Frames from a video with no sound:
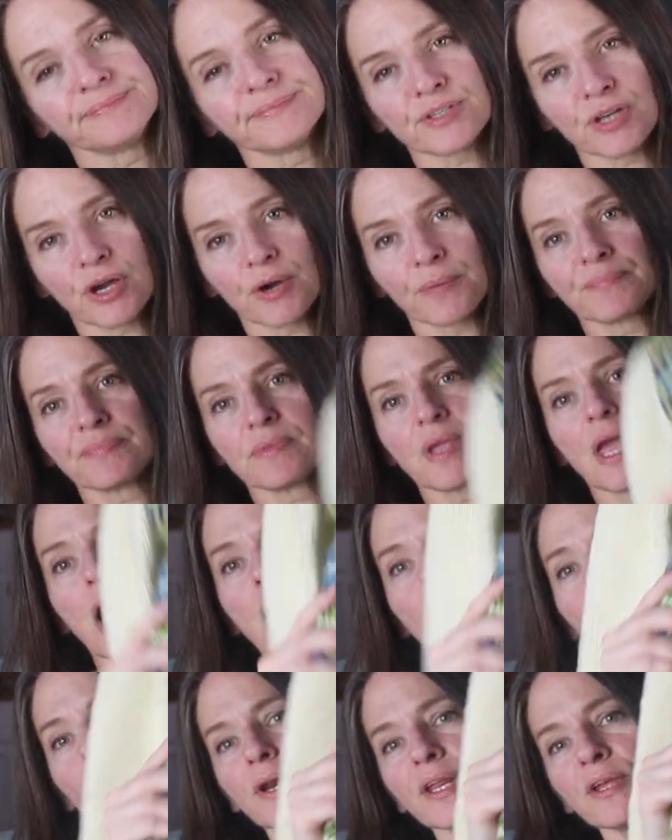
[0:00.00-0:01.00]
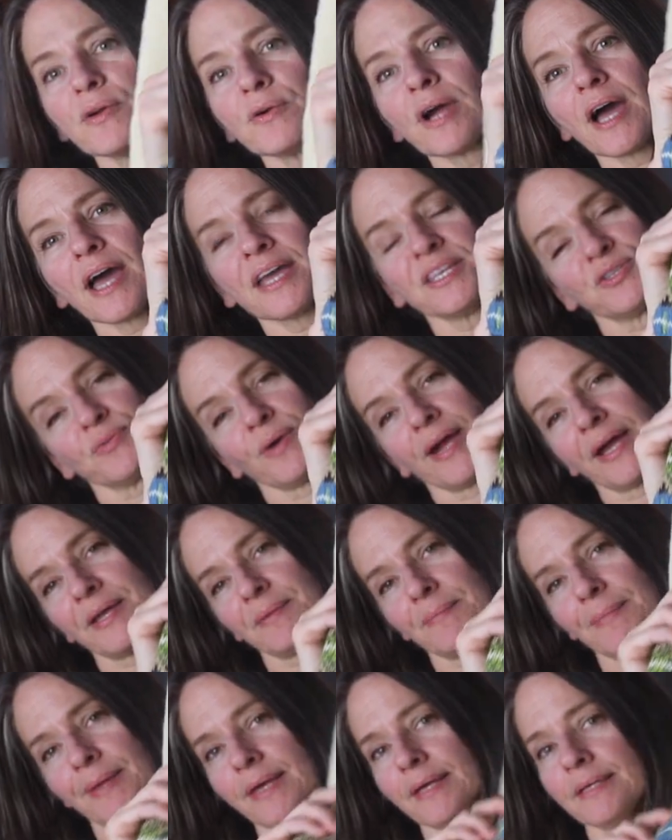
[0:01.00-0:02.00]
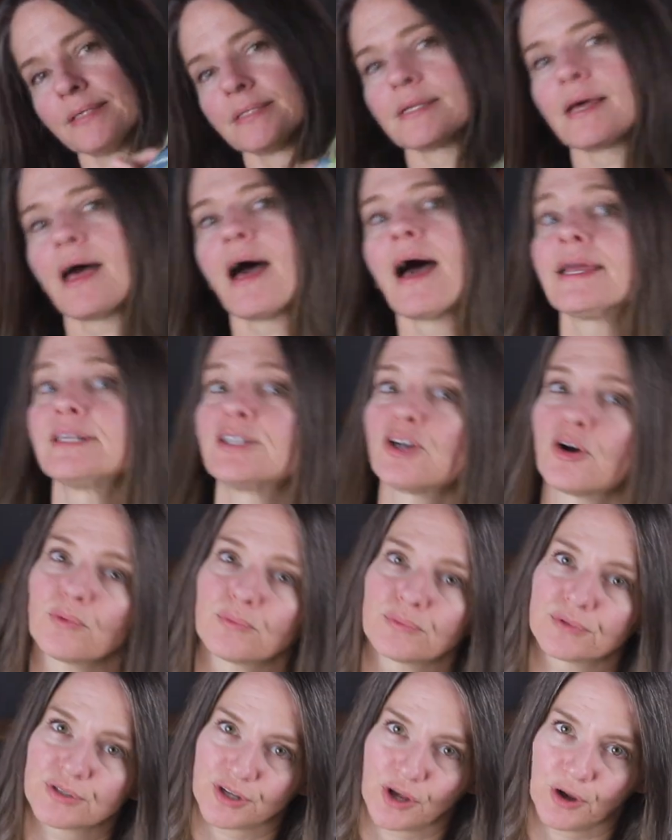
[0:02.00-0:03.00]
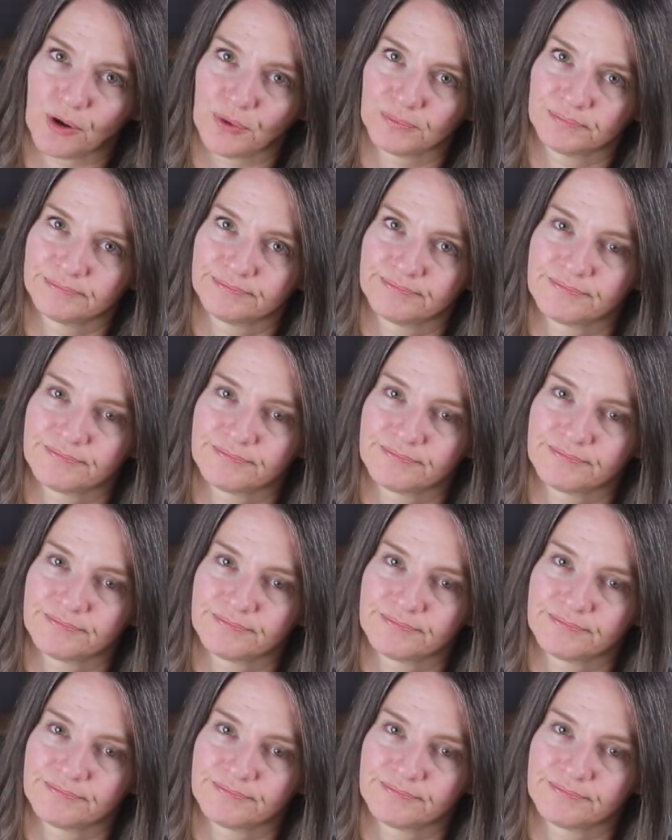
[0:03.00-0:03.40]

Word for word: So what do you guys recommend? I don't sew.